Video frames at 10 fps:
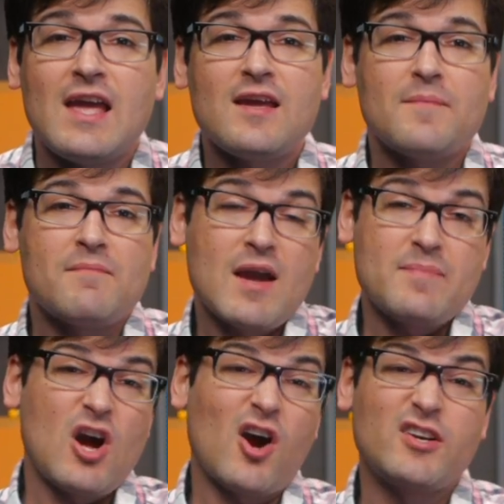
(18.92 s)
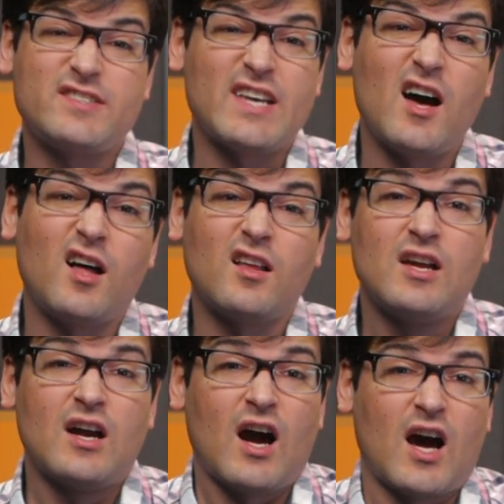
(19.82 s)
It might be hard to tell
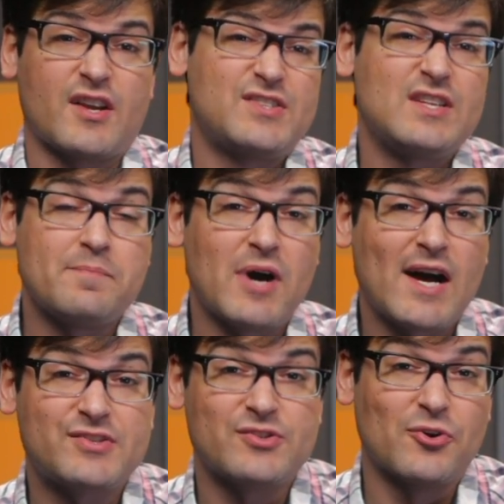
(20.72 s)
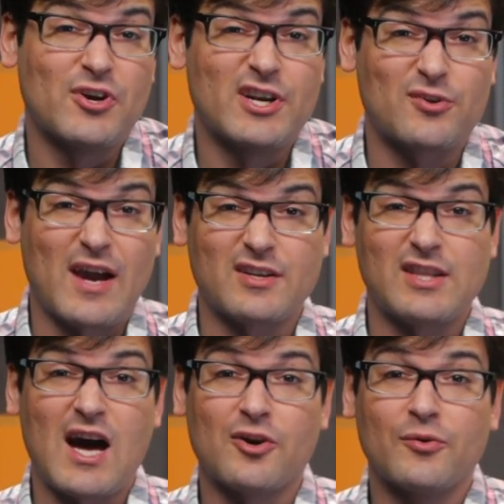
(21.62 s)
on a city bus or in a crowded
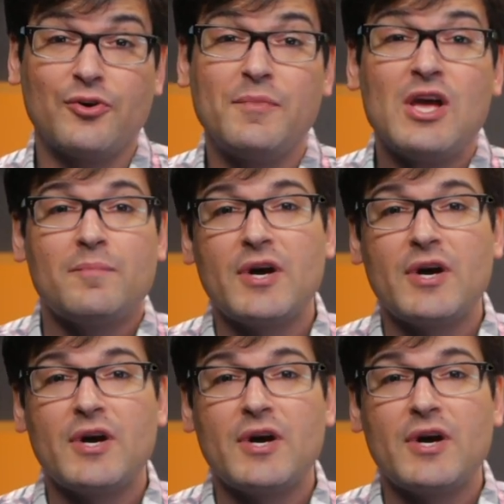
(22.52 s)
locker room,